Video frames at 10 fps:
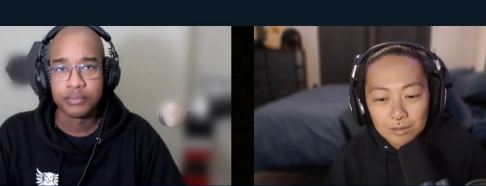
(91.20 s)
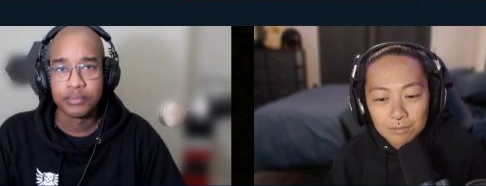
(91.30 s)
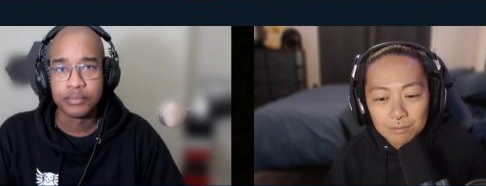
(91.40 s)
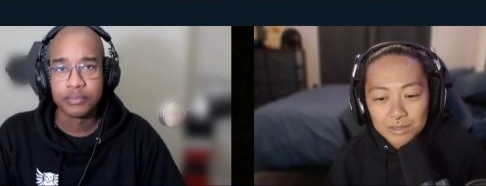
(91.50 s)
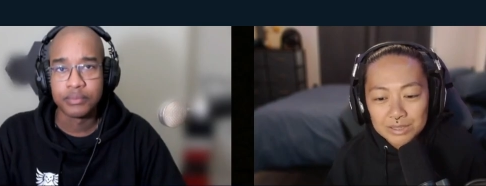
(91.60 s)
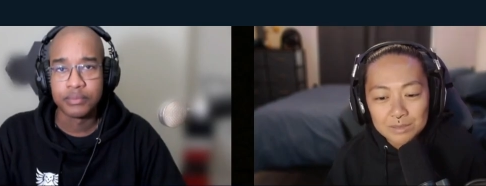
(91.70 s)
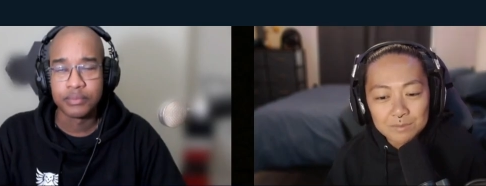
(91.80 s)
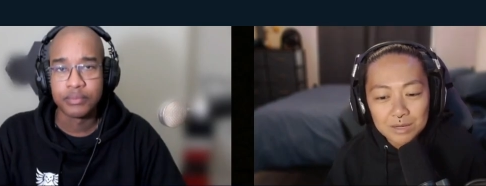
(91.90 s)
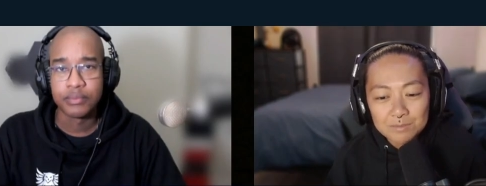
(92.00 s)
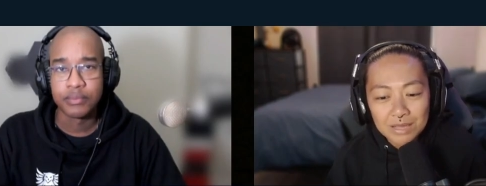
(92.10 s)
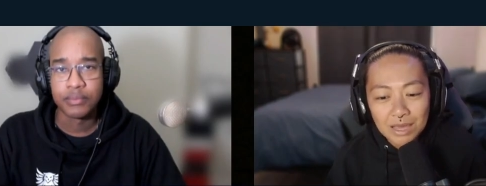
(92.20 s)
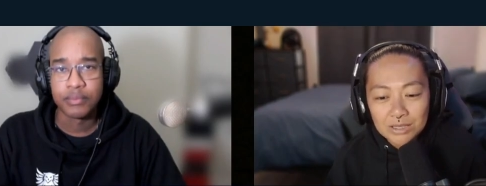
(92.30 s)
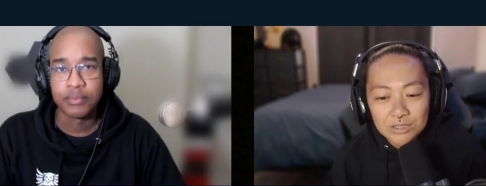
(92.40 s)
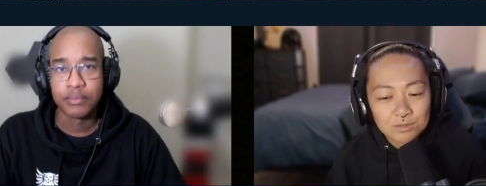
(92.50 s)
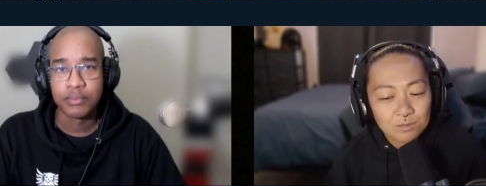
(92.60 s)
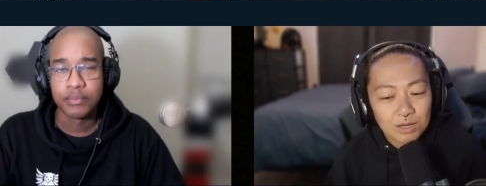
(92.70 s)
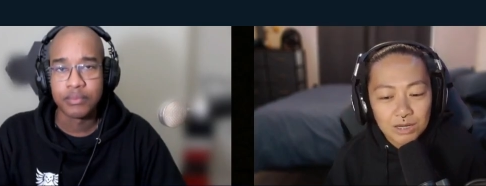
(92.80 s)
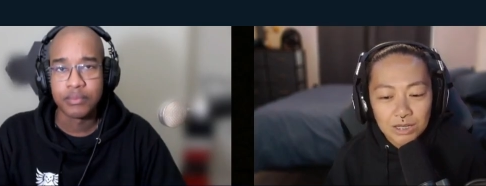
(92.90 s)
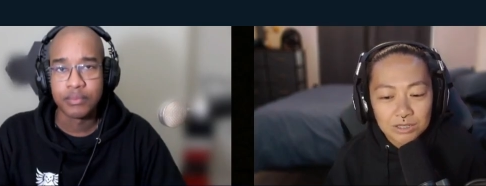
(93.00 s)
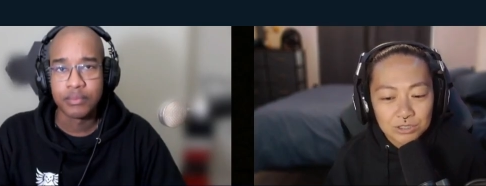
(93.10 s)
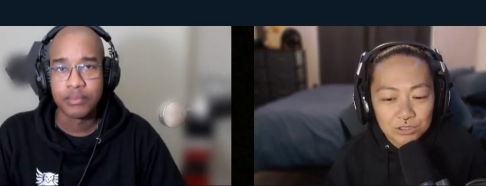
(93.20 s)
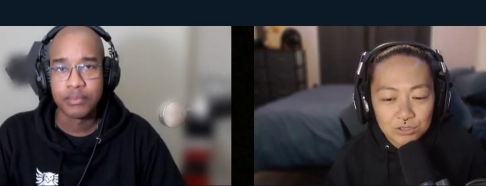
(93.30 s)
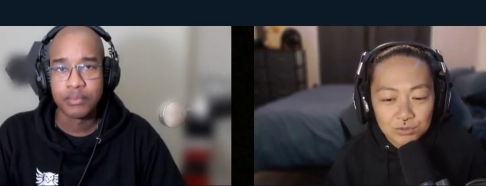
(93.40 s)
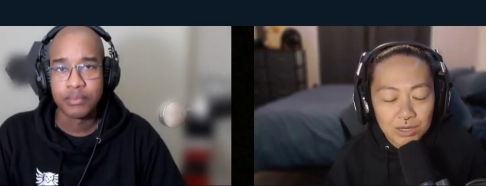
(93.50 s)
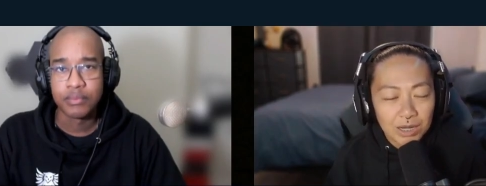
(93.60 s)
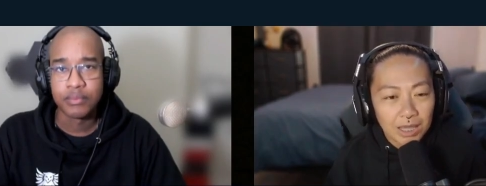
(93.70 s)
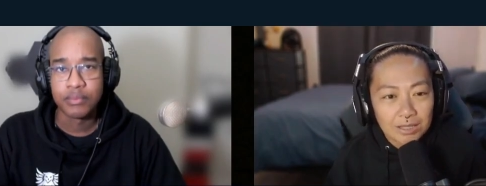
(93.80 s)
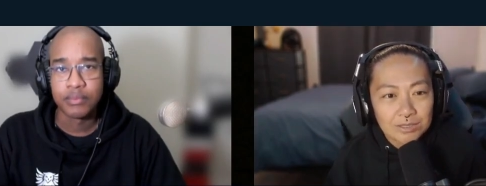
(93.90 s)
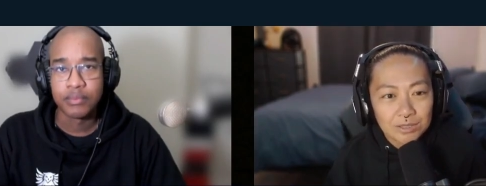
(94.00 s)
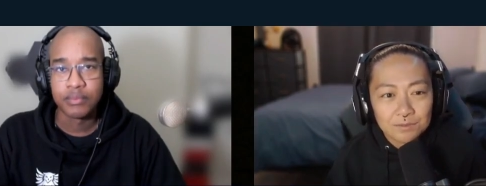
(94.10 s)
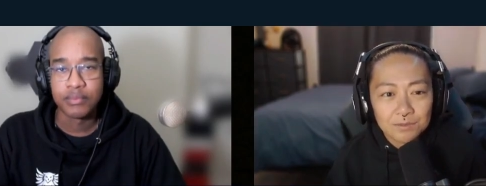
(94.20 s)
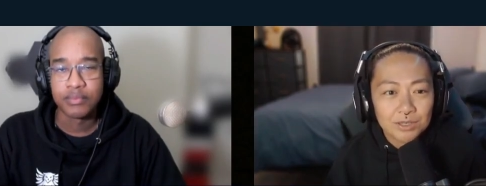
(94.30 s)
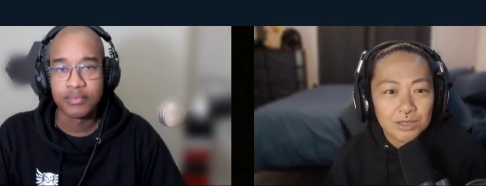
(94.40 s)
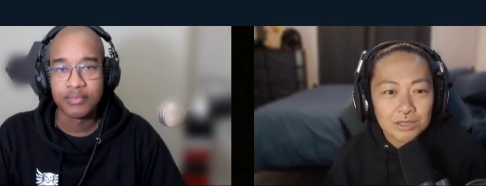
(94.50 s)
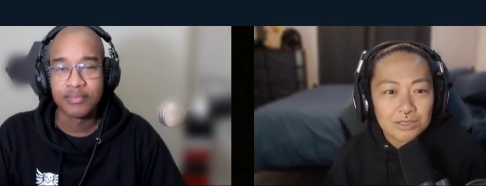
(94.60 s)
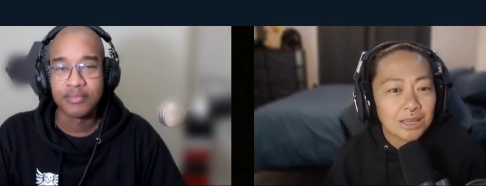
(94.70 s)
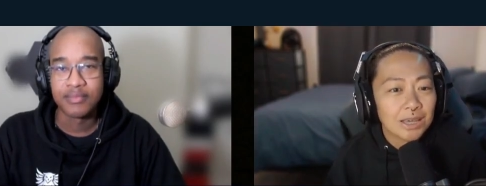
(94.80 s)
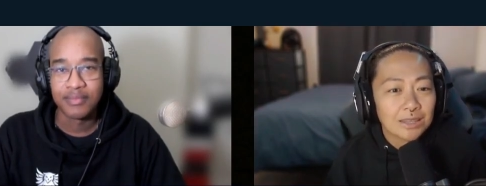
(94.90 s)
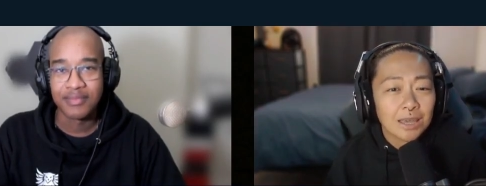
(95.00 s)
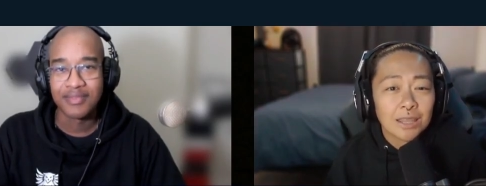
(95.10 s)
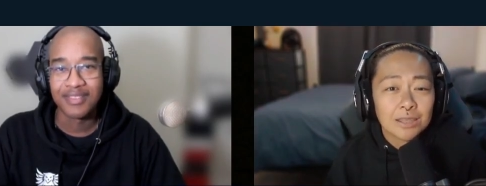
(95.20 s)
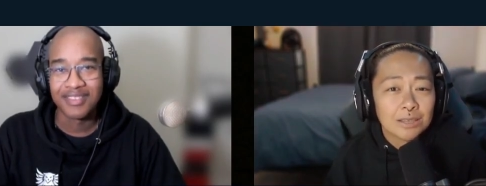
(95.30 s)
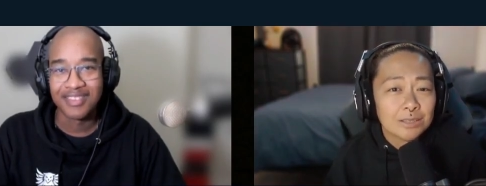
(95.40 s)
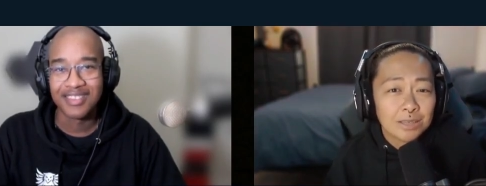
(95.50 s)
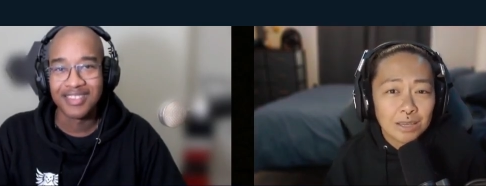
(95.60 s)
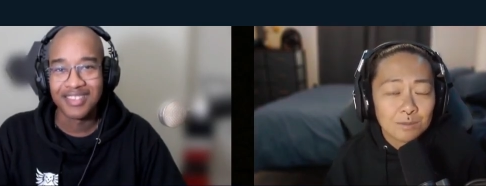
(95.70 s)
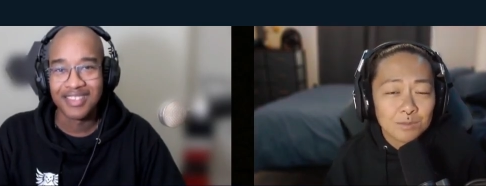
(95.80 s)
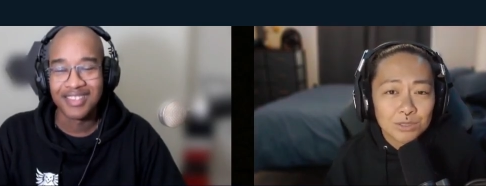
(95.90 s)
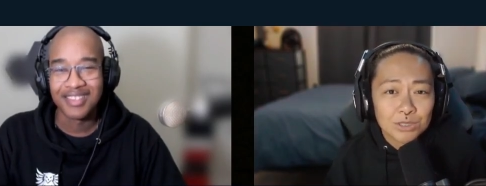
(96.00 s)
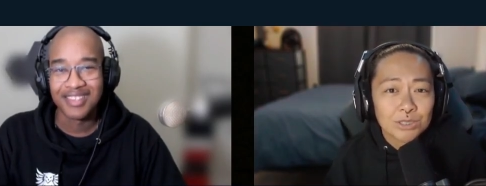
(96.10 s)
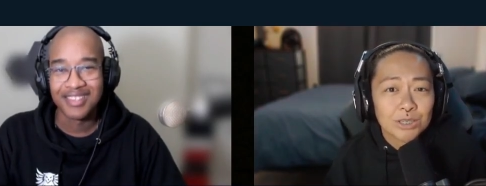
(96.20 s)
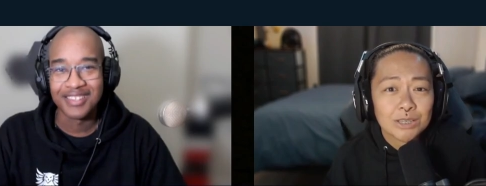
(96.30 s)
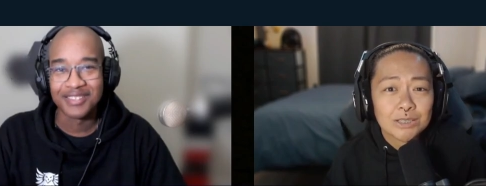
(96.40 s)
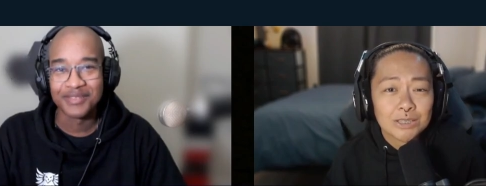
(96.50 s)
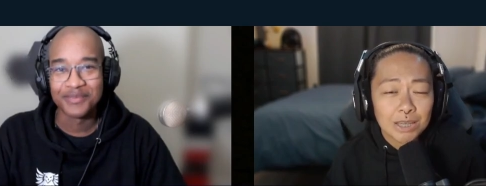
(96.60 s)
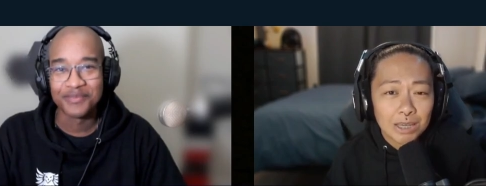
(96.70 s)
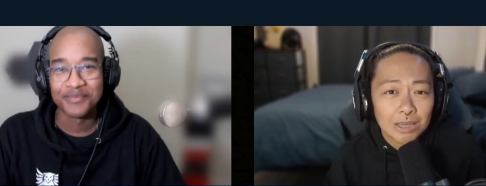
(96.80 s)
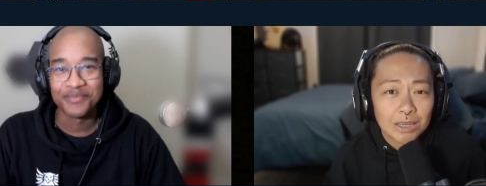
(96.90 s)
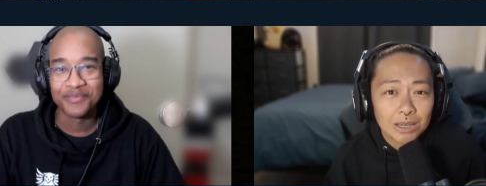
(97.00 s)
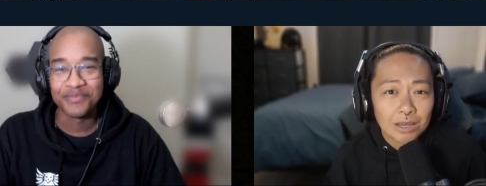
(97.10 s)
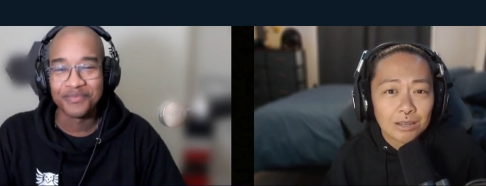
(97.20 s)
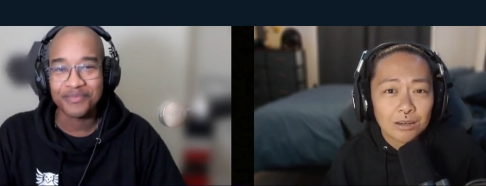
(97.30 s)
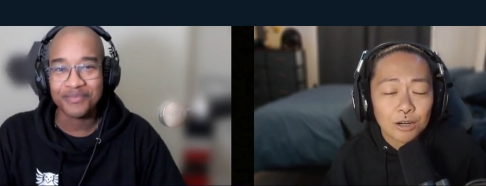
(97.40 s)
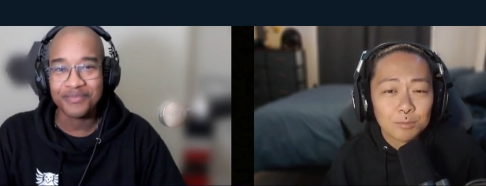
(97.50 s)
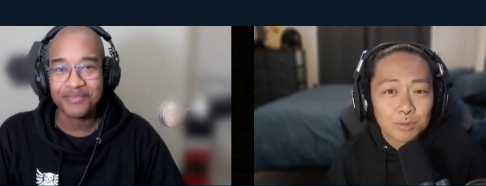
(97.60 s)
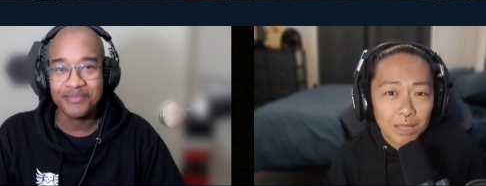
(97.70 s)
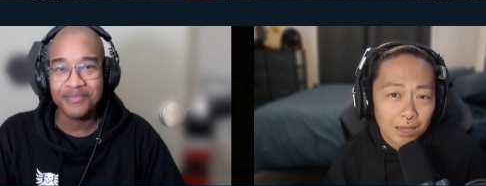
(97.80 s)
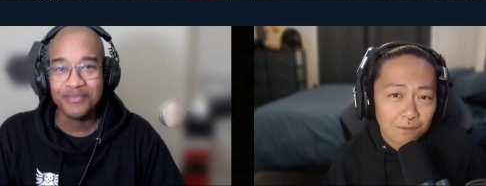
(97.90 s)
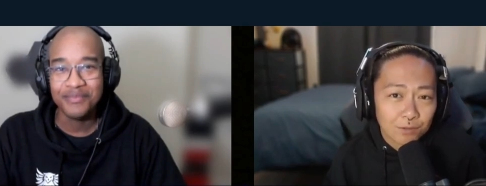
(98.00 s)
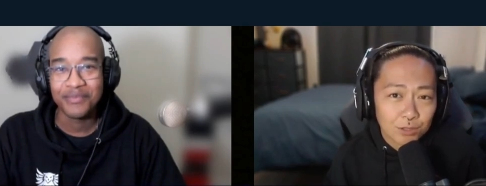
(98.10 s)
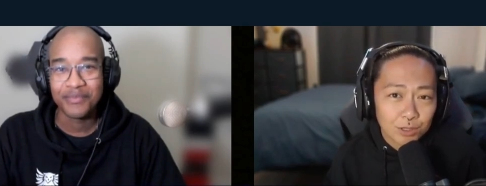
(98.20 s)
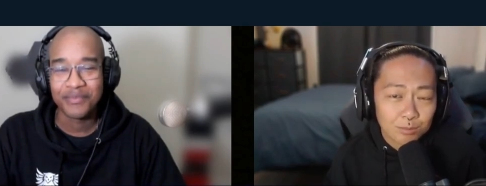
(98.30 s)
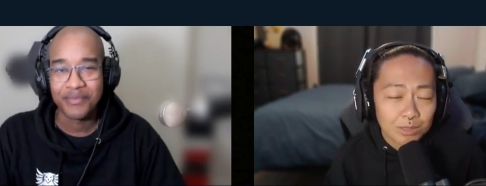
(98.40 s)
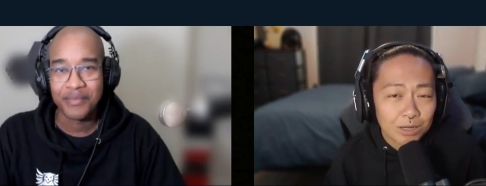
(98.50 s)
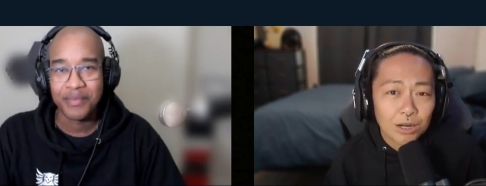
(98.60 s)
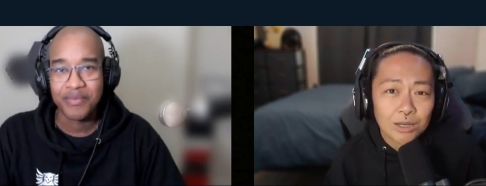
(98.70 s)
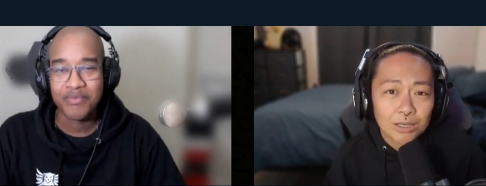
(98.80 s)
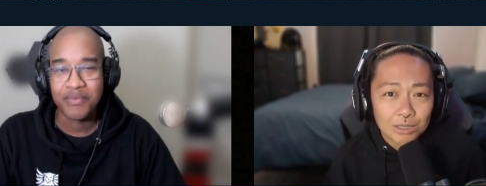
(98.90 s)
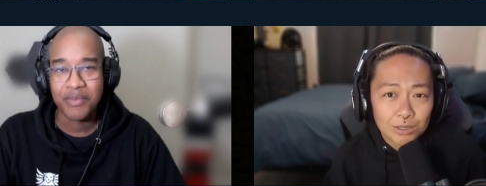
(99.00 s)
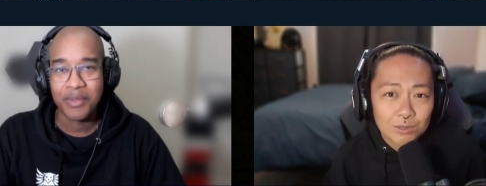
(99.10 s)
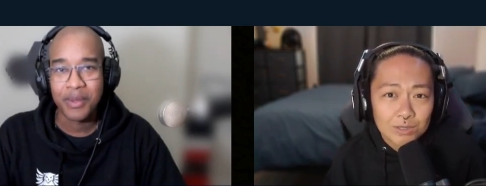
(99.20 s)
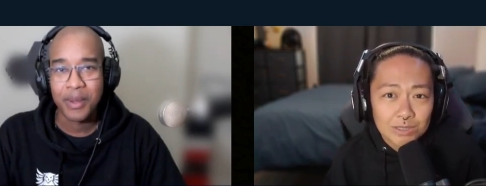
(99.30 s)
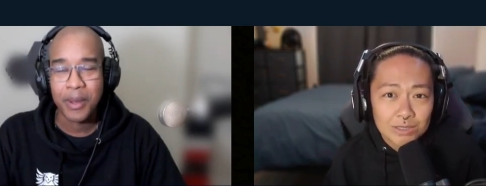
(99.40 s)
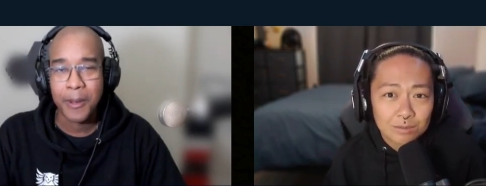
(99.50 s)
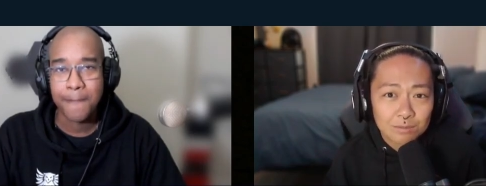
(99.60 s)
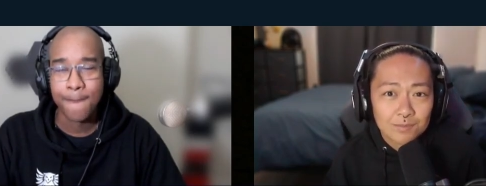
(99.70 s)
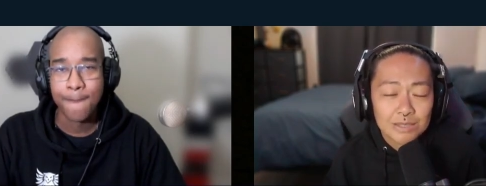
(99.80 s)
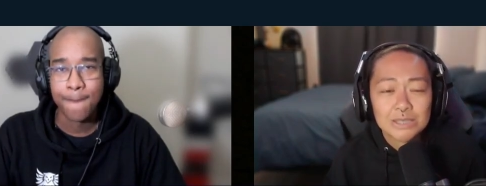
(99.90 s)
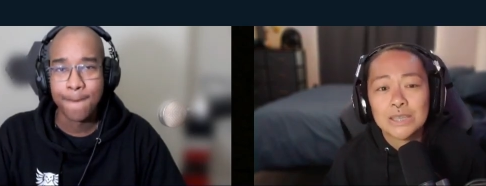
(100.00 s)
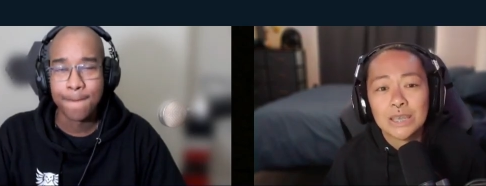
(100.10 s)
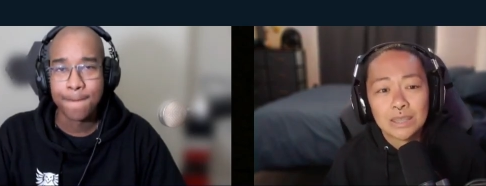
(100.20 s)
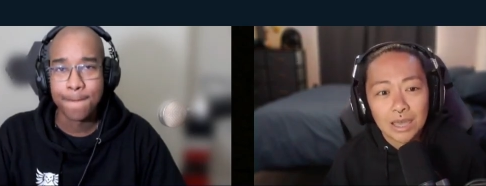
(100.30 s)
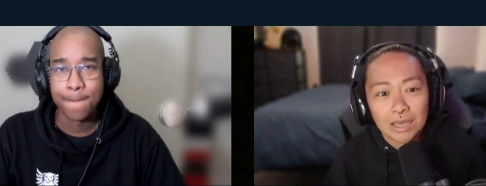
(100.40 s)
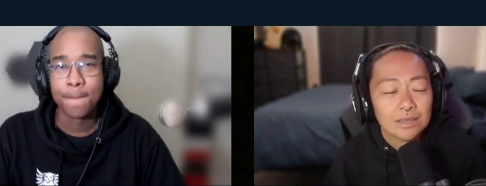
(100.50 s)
Speaker 1: But sometimes I just want a straight answer. If you're going to say that these games are just going to stay on our platform, in our ecosystem, say that.